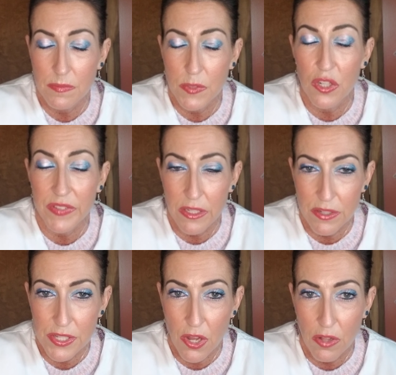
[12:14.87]
Could have killed
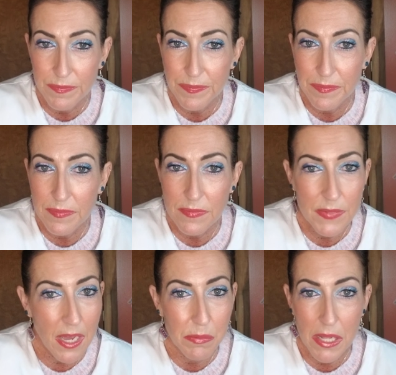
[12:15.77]
us all.
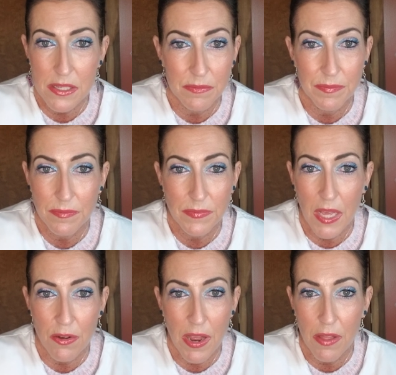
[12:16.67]
God bless them. I
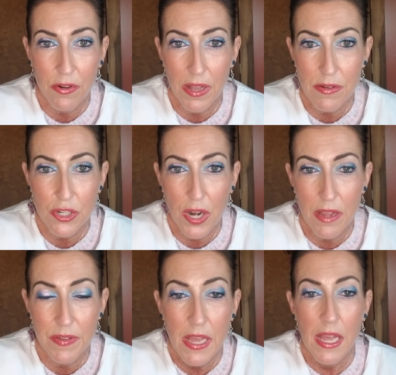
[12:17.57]
don't know how they're allowed to drive.
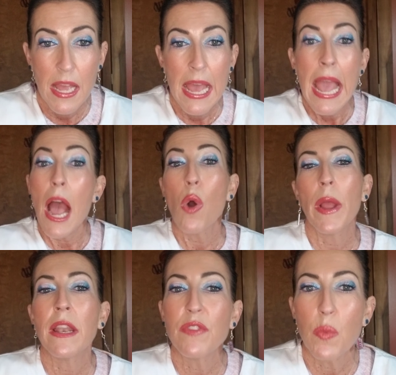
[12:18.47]
Oh,
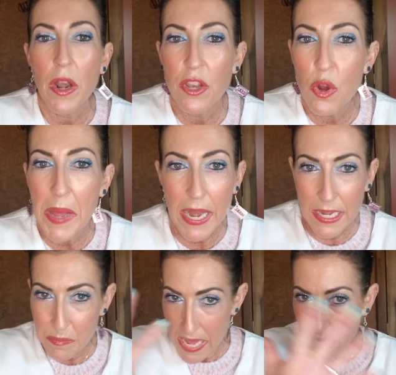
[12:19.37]
and if you want to know about
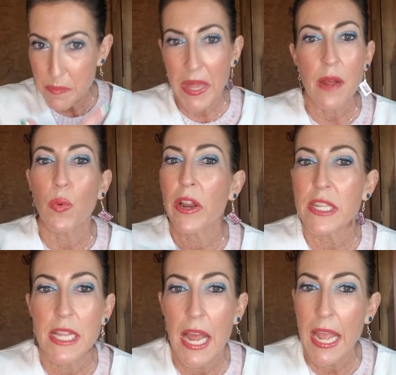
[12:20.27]
any makeup that I'm wearing
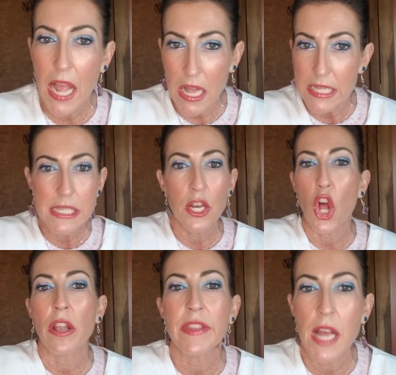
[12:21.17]
today, I listed it
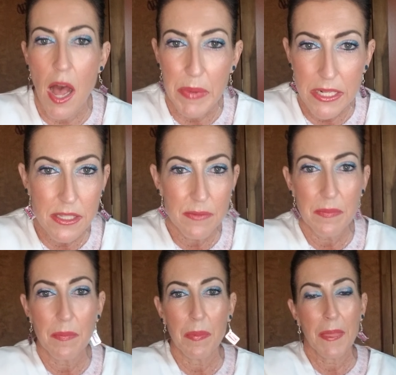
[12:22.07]
all in the comments.
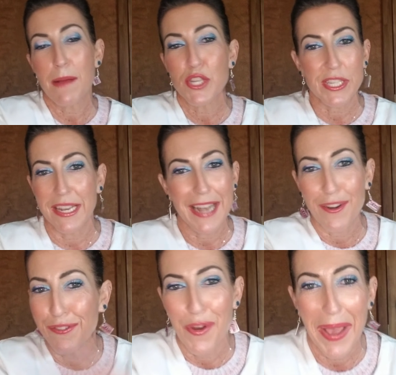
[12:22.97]
I'm just kidding. I don't
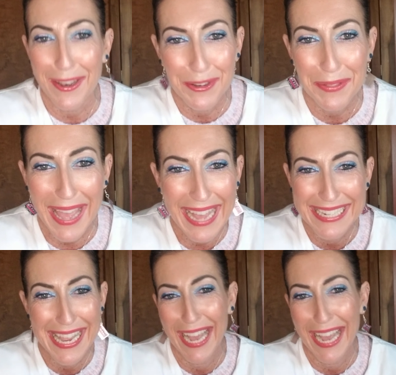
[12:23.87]
even know how to do that.